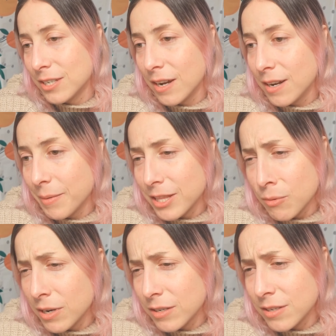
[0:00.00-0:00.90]
I think I
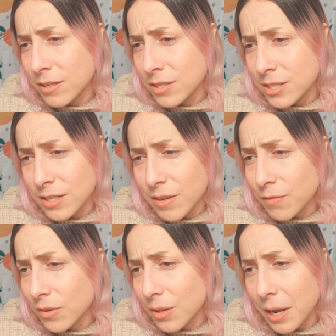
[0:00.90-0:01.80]
went to sleep
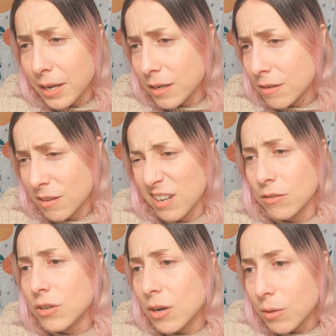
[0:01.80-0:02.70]
for like, I
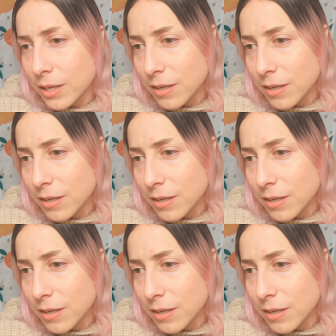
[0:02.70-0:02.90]
don't know, like